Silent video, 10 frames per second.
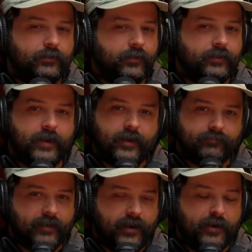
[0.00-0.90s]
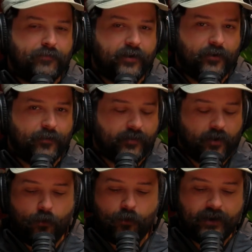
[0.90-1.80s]
Yeah, the AFL
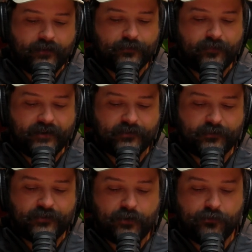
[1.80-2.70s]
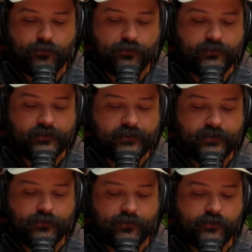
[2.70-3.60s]
always makes themselves look silly
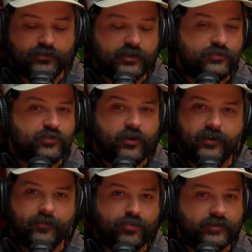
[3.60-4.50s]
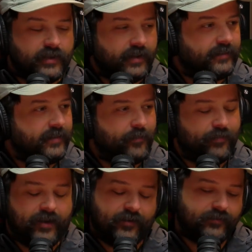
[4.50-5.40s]
because they're just trying to protect their.
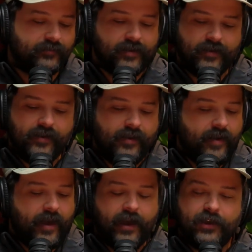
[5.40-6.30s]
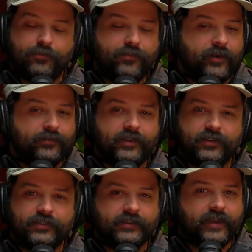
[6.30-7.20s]
They don't. AFL
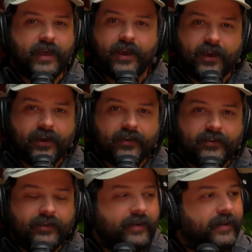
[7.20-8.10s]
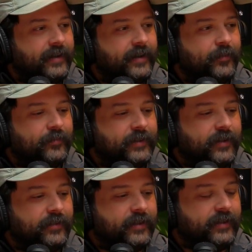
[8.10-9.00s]
doesn't care.
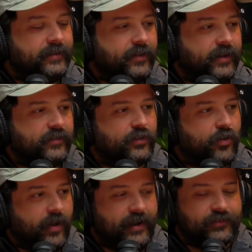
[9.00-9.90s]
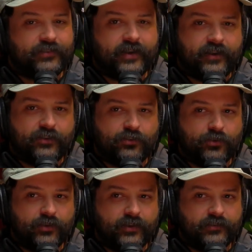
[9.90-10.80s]
They like to grandstand and
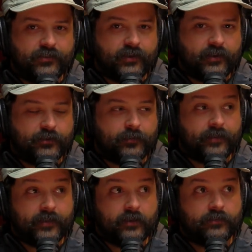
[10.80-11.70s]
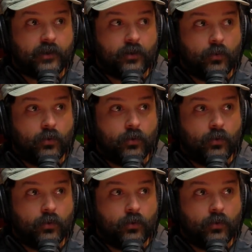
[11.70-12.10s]
do these things, but then it's like,